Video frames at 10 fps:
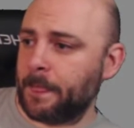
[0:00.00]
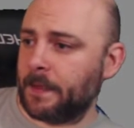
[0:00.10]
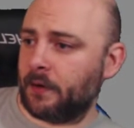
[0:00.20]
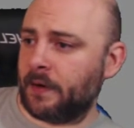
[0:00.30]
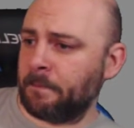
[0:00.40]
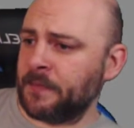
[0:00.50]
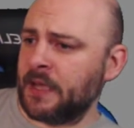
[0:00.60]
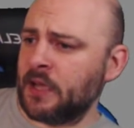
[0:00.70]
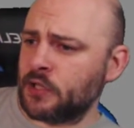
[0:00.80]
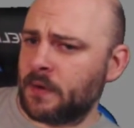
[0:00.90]
All right,
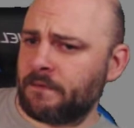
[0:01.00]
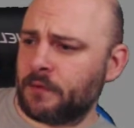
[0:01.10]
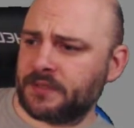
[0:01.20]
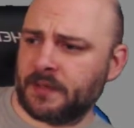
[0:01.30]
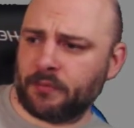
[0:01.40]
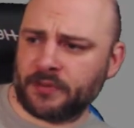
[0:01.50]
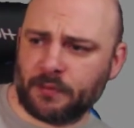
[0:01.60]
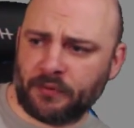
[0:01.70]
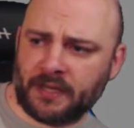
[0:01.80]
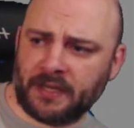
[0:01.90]
so our first step was to
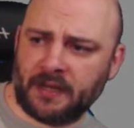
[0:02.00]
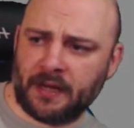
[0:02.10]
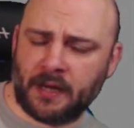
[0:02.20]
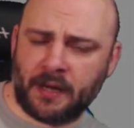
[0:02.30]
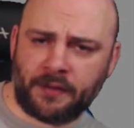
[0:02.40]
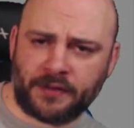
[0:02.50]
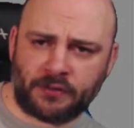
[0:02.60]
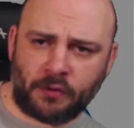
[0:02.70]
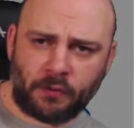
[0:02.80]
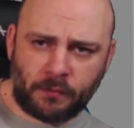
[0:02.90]
bring this
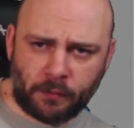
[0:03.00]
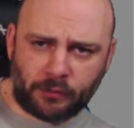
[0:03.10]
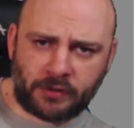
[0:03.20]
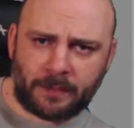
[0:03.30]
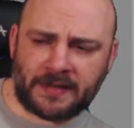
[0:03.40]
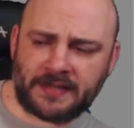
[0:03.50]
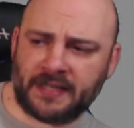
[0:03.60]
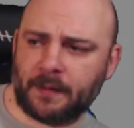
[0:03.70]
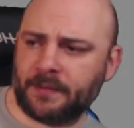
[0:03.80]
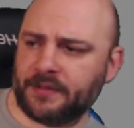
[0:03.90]
whole mobile truck base thing
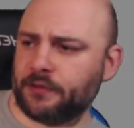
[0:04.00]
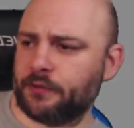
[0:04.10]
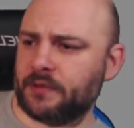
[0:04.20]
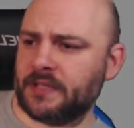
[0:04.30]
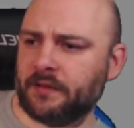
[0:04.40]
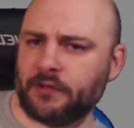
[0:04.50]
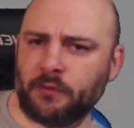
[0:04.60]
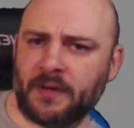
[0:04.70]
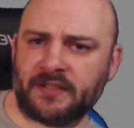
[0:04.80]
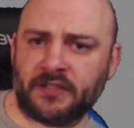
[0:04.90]
up into Tale of Two
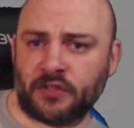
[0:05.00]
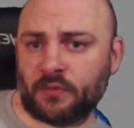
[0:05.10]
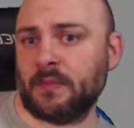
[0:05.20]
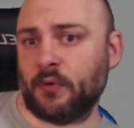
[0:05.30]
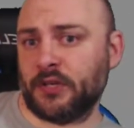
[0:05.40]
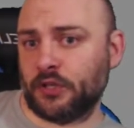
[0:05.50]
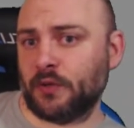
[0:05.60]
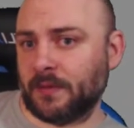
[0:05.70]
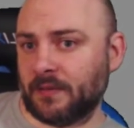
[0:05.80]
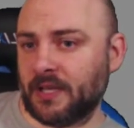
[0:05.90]
Wastelands 3.2
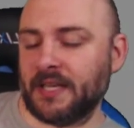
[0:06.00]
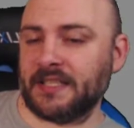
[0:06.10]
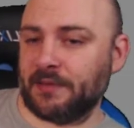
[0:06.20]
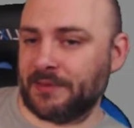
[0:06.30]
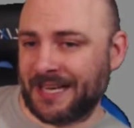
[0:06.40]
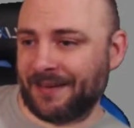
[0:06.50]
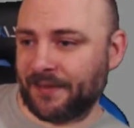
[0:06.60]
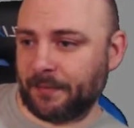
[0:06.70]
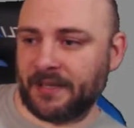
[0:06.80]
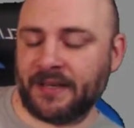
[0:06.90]
compliance. It was out of
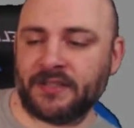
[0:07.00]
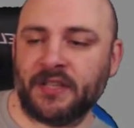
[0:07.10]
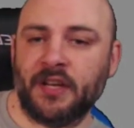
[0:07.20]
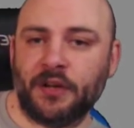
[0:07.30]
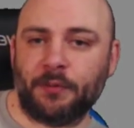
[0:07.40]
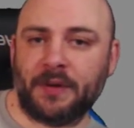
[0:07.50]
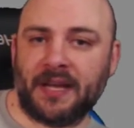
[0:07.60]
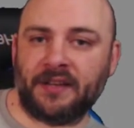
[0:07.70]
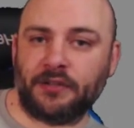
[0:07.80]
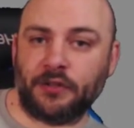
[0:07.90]
compliance. We
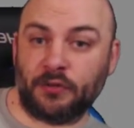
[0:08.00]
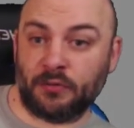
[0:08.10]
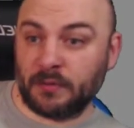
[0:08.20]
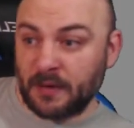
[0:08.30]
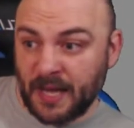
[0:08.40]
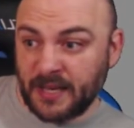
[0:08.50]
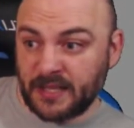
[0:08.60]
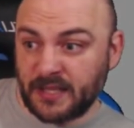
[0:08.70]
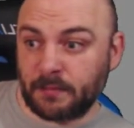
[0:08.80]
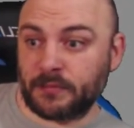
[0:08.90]
had to edit
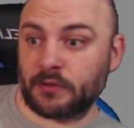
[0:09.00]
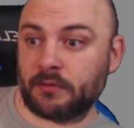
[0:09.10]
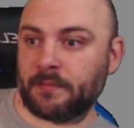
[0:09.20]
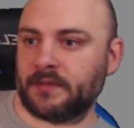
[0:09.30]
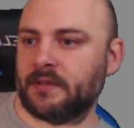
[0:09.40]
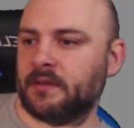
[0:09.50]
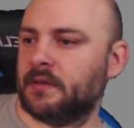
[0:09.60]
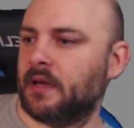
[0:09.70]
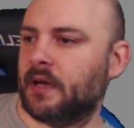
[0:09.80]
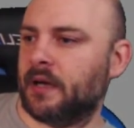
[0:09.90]
some script
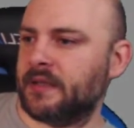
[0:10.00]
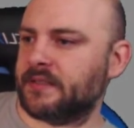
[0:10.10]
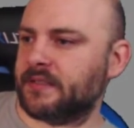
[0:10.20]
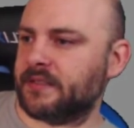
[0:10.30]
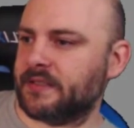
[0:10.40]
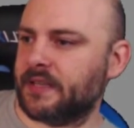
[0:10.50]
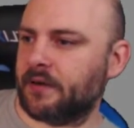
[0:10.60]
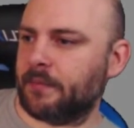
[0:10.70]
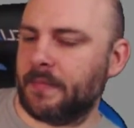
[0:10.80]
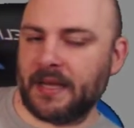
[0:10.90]
instances there
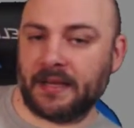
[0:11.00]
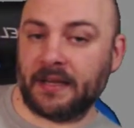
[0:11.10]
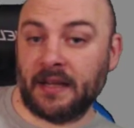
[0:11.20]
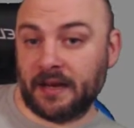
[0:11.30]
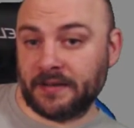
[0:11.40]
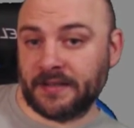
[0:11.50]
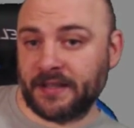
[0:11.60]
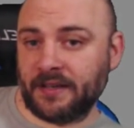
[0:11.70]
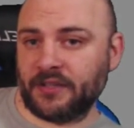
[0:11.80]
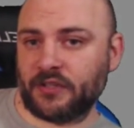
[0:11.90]
and make a
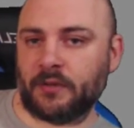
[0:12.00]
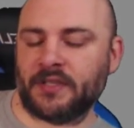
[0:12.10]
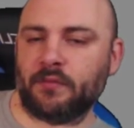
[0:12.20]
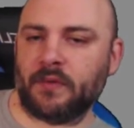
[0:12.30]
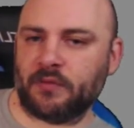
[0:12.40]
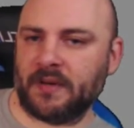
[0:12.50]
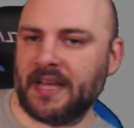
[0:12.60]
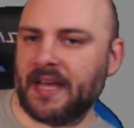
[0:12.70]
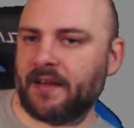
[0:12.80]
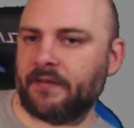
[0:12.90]
design choice, which we
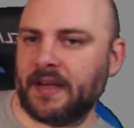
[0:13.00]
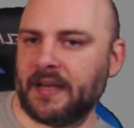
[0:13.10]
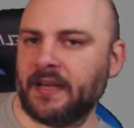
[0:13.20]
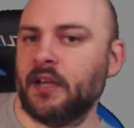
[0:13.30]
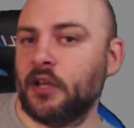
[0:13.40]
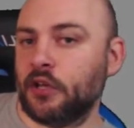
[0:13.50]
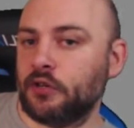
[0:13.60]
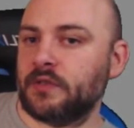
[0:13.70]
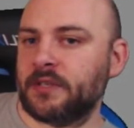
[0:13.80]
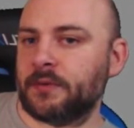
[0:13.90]
have a
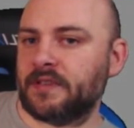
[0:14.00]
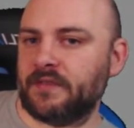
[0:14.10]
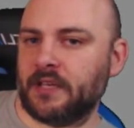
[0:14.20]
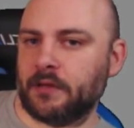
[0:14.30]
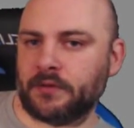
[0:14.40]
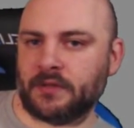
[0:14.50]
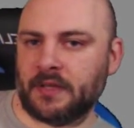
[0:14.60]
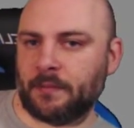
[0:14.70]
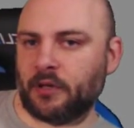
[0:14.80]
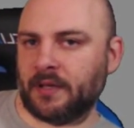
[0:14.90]
new series of videos
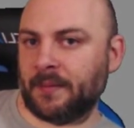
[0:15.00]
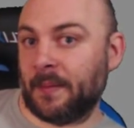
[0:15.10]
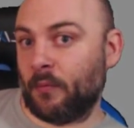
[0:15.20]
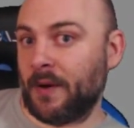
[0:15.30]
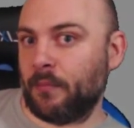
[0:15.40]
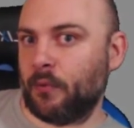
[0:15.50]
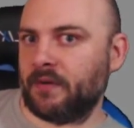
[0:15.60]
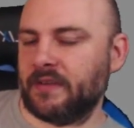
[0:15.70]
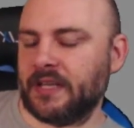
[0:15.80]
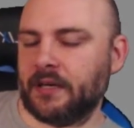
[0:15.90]
I'm calling my whiteboard
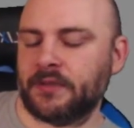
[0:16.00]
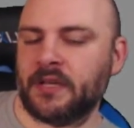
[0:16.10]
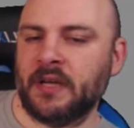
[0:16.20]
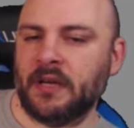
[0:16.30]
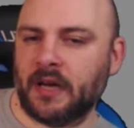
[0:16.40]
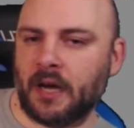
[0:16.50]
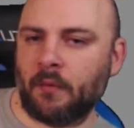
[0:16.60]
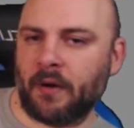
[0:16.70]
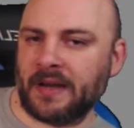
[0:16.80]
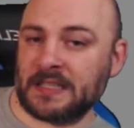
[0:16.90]
videos,
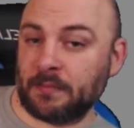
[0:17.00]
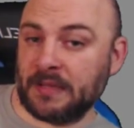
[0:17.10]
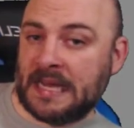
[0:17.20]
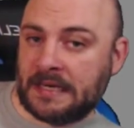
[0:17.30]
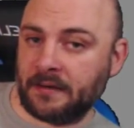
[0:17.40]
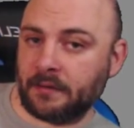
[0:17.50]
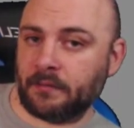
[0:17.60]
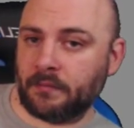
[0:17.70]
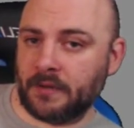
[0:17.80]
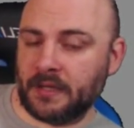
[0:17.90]
where I explain
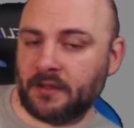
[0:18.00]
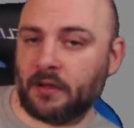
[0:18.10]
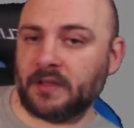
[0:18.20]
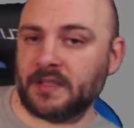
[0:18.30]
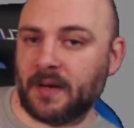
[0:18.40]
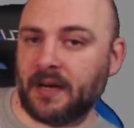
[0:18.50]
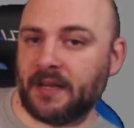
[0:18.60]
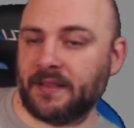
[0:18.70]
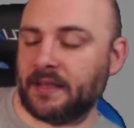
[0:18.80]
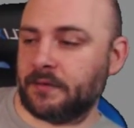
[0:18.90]
the thoughts
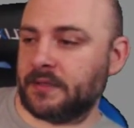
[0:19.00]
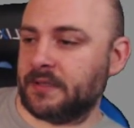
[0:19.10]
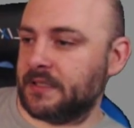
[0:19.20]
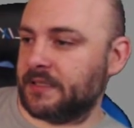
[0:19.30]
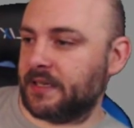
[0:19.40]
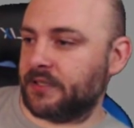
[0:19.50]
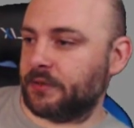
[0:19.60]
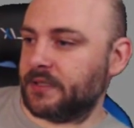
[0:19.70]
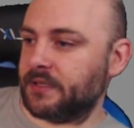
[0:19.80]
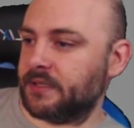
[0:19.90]
behind those design
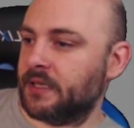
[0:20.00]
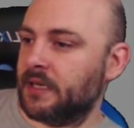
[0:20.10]
choices.